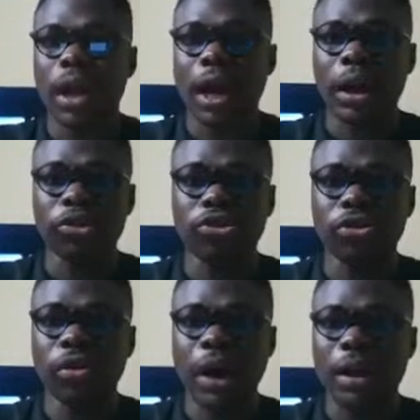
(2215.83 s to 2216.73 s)
And I
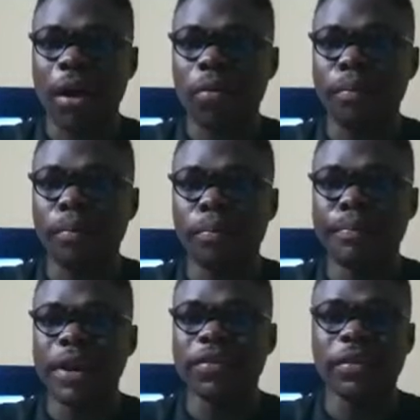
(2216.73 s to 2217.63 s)
just look at how
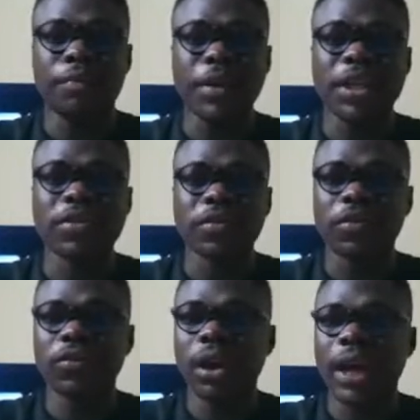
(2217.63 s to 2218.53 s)
basic the page is.
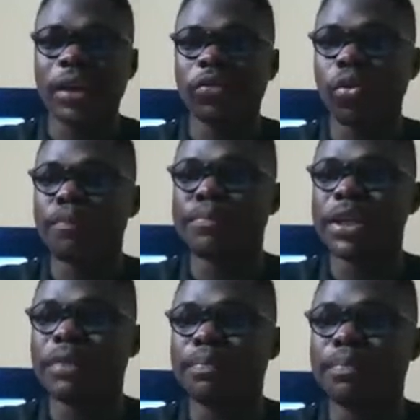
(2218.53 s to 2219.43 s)
It's not like it's one
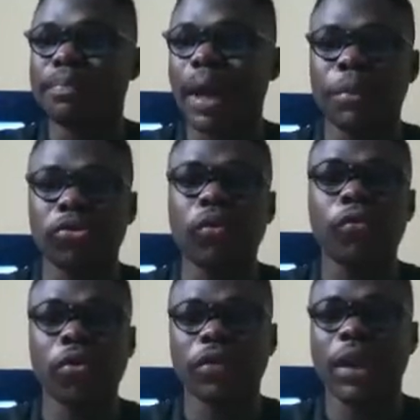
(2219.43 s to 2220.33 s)
big kind of page.
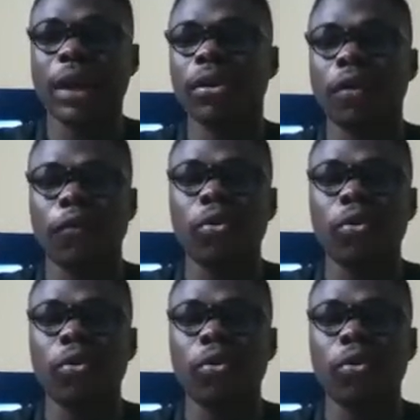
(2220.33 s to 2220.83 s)
Of course, it had a lot of